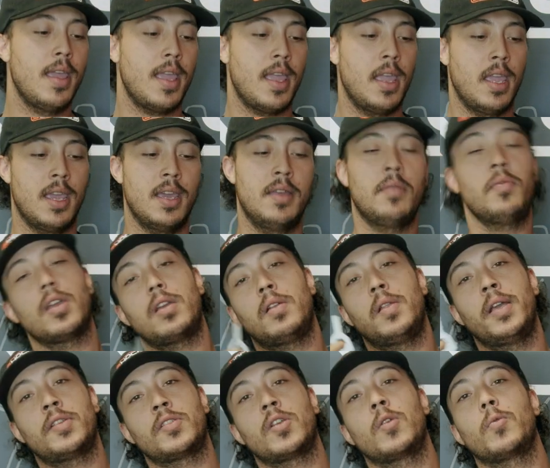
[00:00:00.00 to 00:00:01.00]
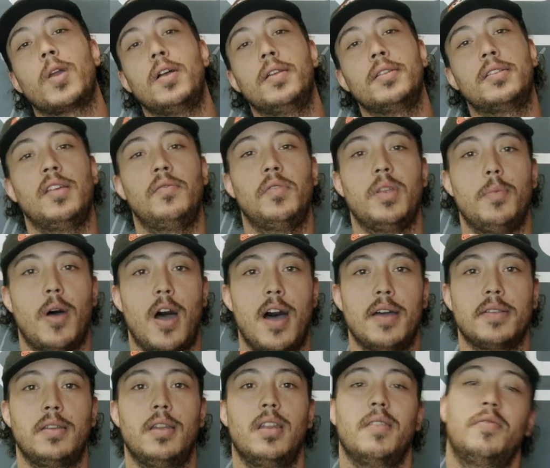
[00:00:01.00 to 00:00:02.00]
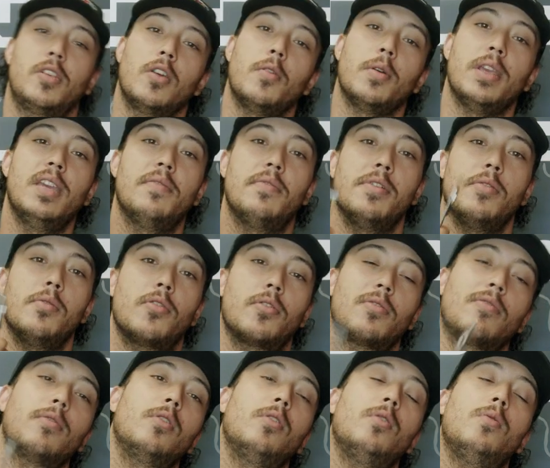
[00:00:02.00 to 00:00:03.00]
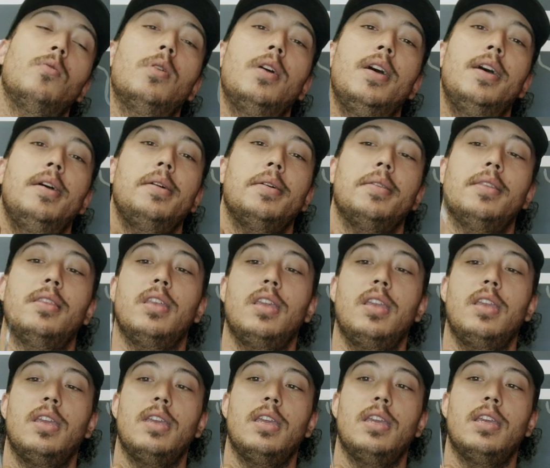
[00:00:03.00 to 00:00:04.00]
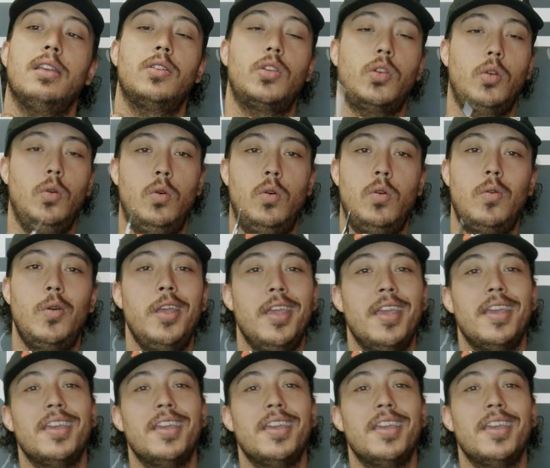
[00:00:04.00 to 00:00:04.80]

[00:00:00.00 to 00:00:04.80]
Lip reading: And the clicks are relatively positive, so even through the tool,